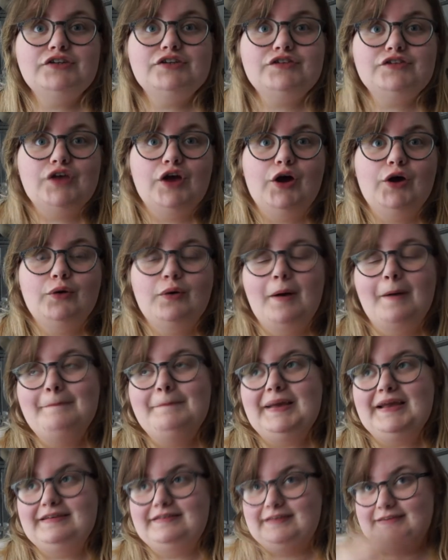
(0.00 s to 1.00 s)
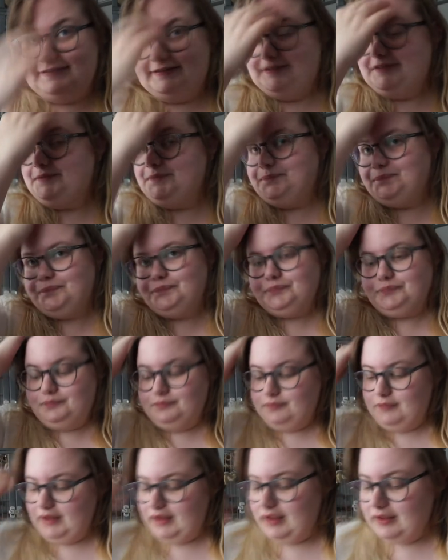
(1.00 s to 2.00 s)
So basically,
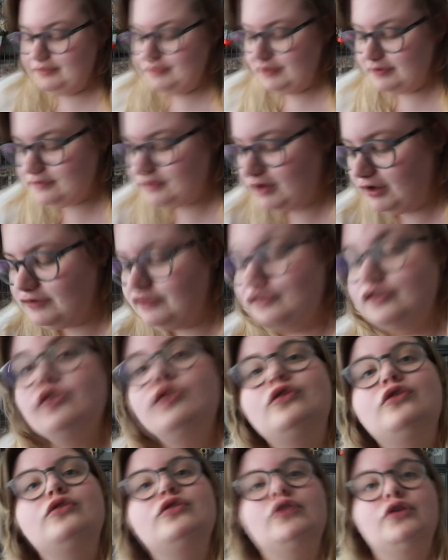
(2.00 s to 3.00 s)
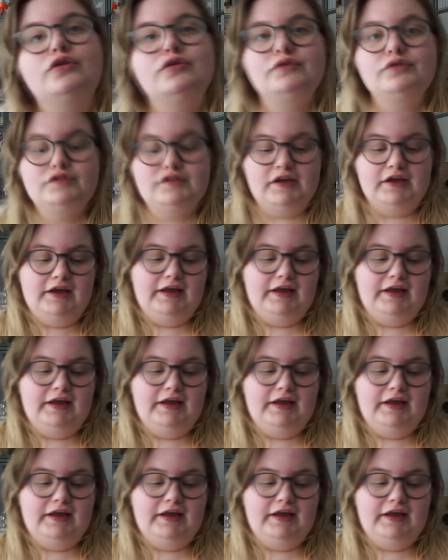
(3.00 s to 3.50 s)
this article goes